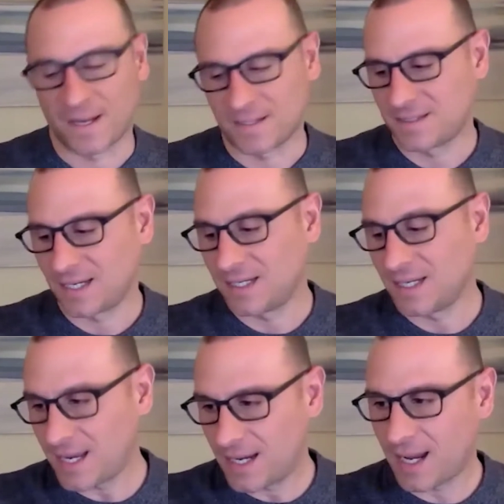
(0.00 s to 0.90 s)
Yes. And
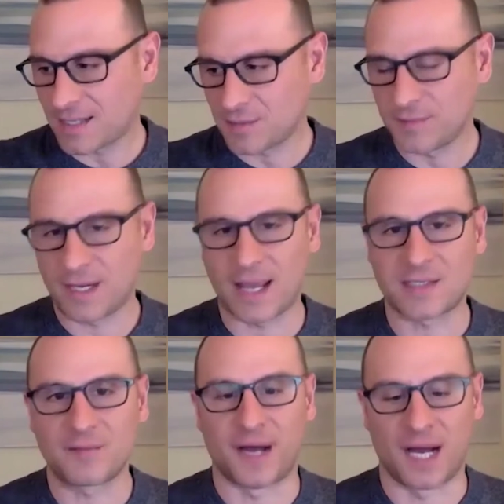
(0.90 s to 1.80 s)
it
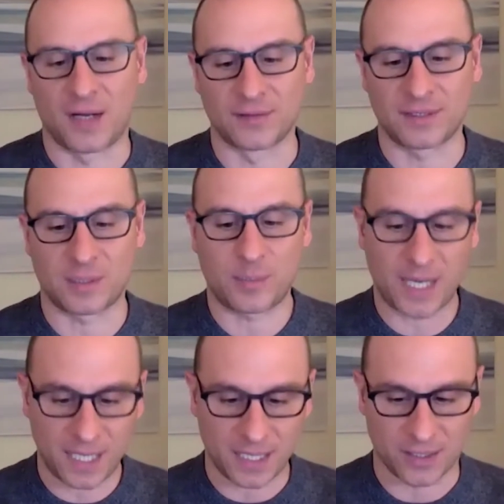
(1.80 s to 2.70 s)
has evolved into
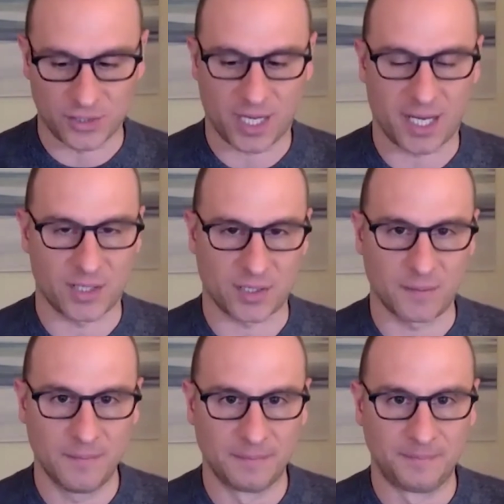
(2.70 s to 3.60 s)
pain
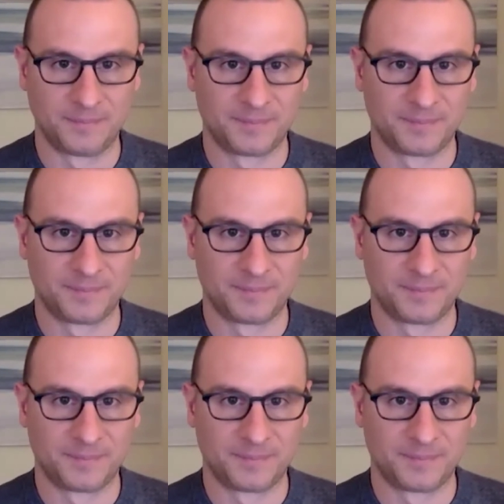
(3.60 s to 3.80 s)
education.